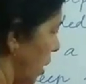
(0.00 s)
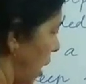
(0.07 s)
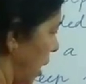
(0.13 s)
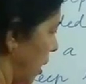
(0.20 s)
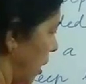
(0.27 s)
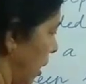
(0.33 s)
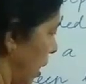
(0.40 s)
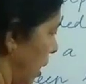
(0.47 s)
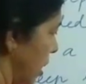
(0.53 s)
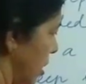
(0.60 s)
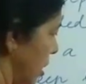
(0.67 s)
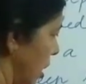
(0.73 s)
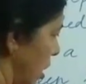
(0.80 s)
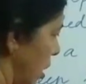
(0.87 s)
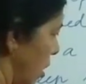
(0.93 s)
to
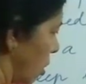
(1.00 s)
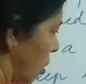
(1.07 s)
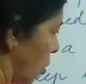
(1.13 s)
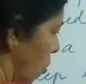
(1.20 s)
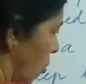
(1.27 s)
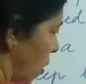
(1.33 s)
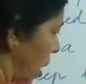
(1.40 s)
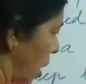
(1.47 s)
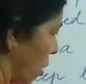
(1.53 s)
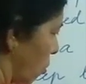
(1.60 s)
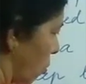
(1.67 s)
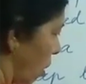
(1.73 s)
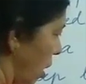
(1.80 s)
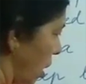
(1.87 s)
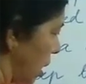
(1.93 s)
calculate
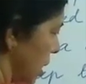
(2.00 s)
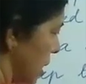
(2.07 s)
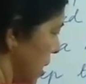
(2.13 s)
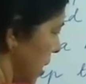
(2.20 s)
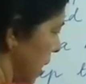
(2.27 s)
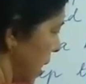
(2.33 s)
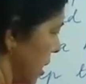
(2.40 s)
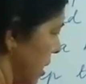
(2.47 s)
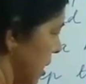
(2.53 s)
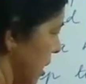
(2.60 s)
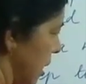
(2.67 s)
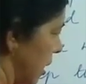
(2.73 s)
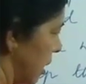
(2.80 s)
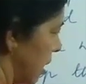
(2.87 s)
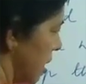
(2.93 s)
at what
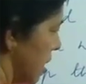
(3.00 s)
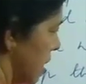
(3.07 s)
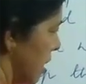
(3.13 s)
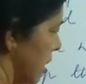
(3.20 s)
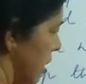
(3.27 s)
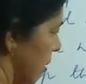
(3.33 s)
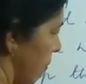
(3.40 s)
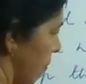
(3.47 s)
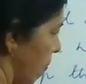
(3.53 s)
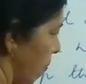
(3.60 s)
distance this